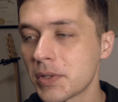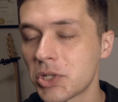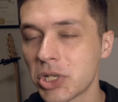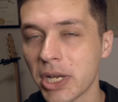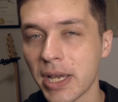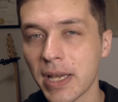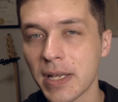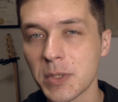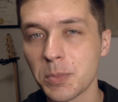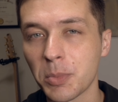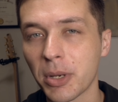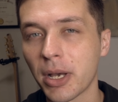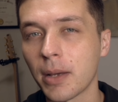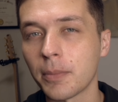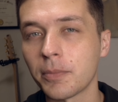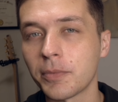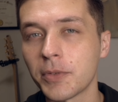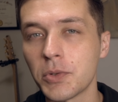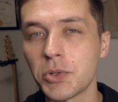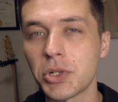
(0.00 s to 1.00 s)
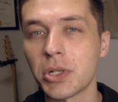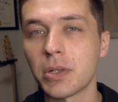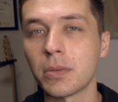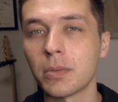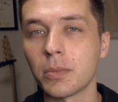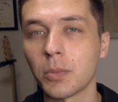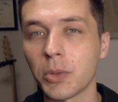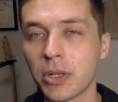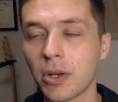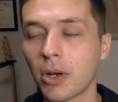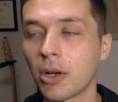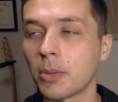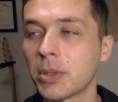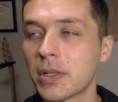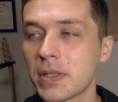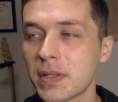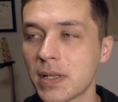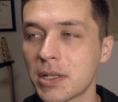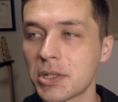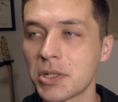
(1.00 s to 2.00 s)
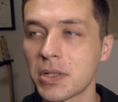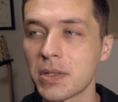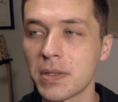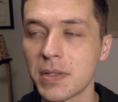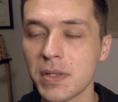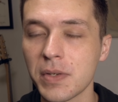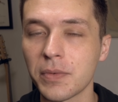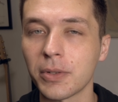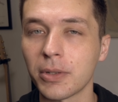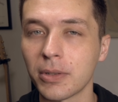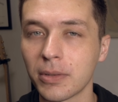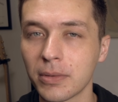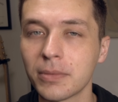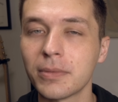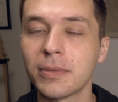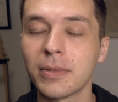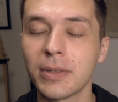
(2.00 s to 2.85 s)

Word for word: jazz pop fusion reharmonizations for